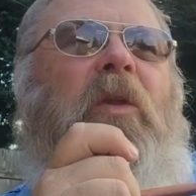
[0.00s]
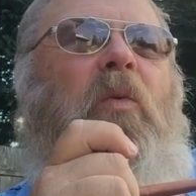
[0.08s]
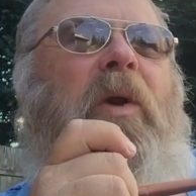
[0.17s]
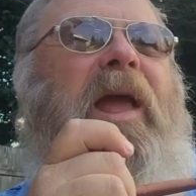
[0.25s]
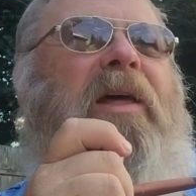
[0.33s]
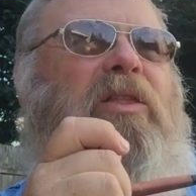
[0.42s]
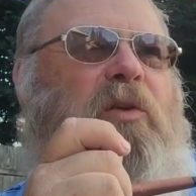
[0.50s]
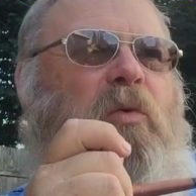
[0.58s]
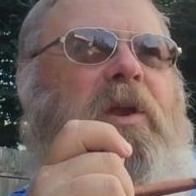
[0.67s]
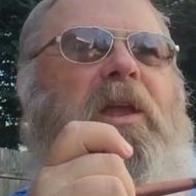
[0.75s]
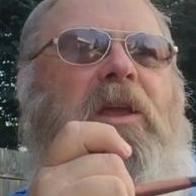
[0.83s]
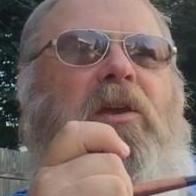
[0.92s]
We had
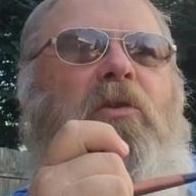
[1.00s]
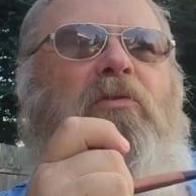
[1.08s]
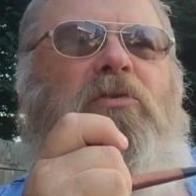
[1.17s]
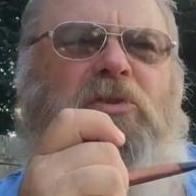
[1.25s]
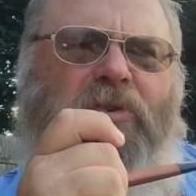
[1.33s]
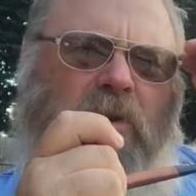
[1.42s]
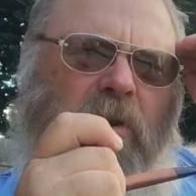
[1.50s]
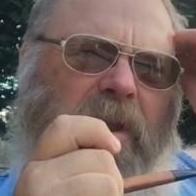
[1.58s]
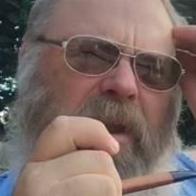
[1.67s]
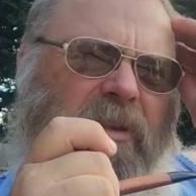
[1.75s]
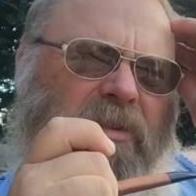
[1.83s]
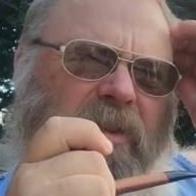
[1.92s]
three huge
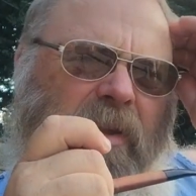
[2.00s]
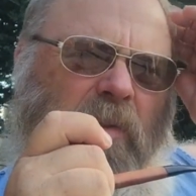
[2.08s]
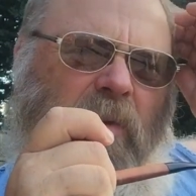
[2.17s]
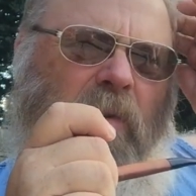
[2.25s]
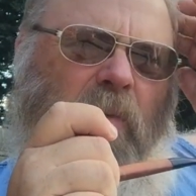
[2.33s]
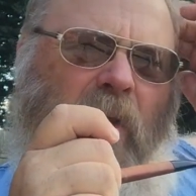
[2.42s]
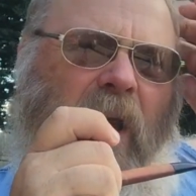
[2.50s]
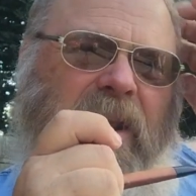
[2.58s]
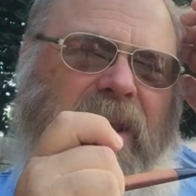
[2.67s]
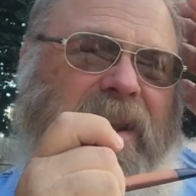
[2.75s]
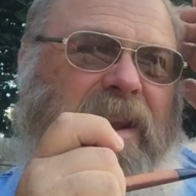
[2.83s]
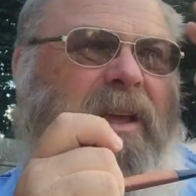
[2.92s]
trees that were
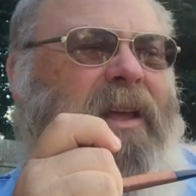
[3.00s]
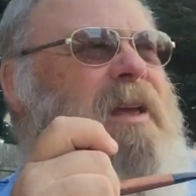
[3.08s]
rotting,